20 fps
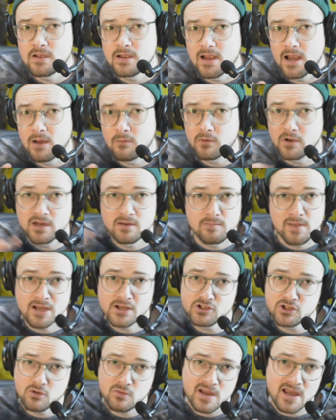and we're going to make
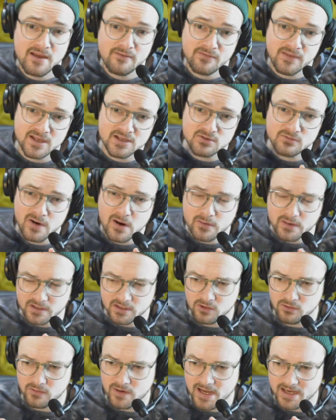sure we have things routed
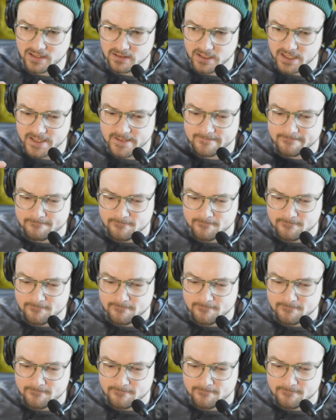correctly.